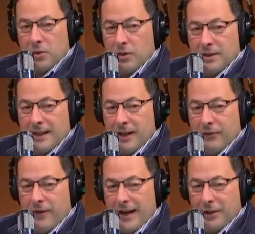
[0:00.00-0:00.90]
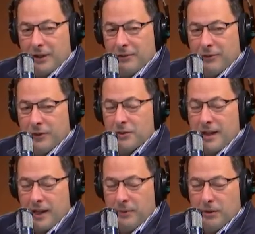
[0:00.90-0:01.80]
Store, tell
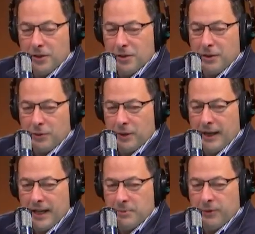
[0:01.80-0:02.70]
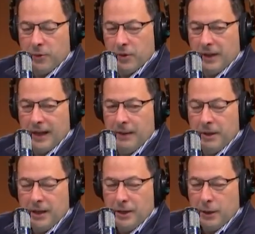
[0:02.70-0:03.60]
him you listened to 3 guys before the
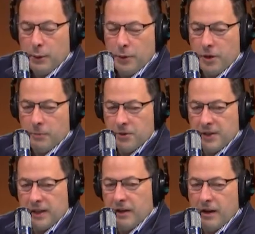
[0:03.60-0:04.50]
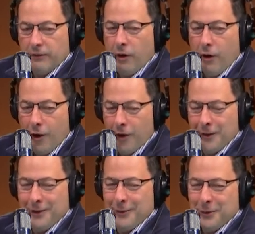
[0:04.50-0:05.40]
game, you get 30% off
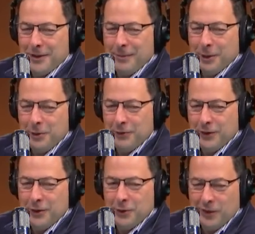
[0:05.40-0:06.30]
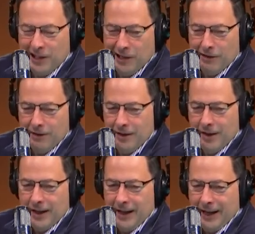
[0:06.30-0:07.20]
all of their WVU gear
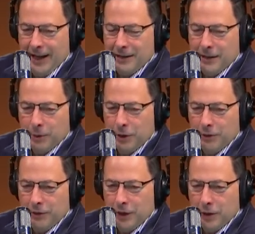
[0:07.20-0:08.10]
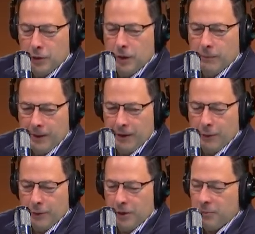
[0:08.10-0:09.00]
and WVU
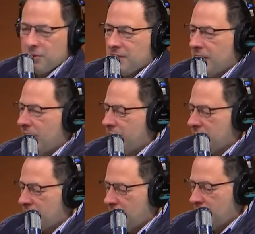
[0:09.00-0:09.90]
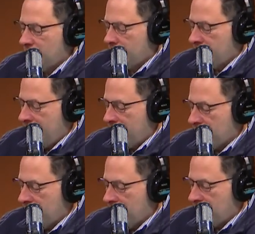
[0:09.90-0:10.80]
apparel. 30% off. Just go into
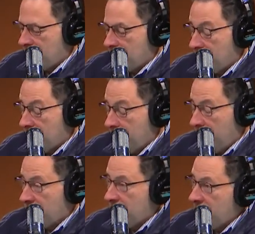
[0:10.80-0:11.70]
Daniel's Men's Store and tell them you listened.